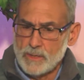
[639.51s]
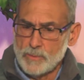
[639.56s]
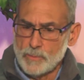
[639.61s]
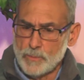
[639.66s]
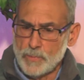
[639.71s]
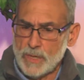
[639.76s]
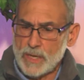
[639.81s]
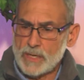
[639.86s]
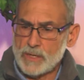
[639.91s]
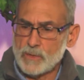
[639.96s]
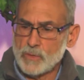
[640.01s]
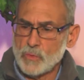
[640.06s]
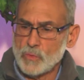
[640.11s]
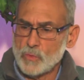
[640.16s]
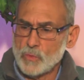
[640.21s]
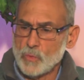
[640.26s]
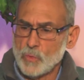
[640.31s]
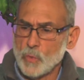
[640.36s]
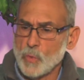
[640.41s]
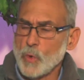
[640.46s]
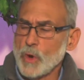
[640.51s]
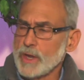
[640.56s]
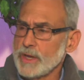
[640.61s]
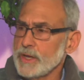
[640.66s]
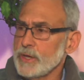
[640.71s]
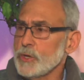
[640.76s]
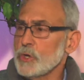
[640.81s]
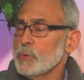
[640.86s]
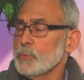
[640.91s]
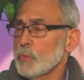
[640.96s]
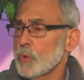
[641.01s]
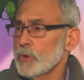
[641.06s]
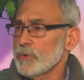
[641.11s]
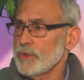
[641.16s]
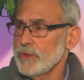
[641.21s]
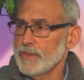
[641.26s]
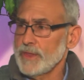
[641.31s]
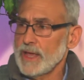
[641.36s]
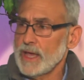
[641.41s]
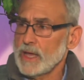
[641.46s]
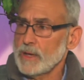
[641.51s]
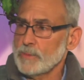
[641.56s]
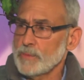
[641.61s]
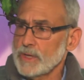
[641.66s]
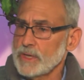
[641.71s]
But we need to do more than that,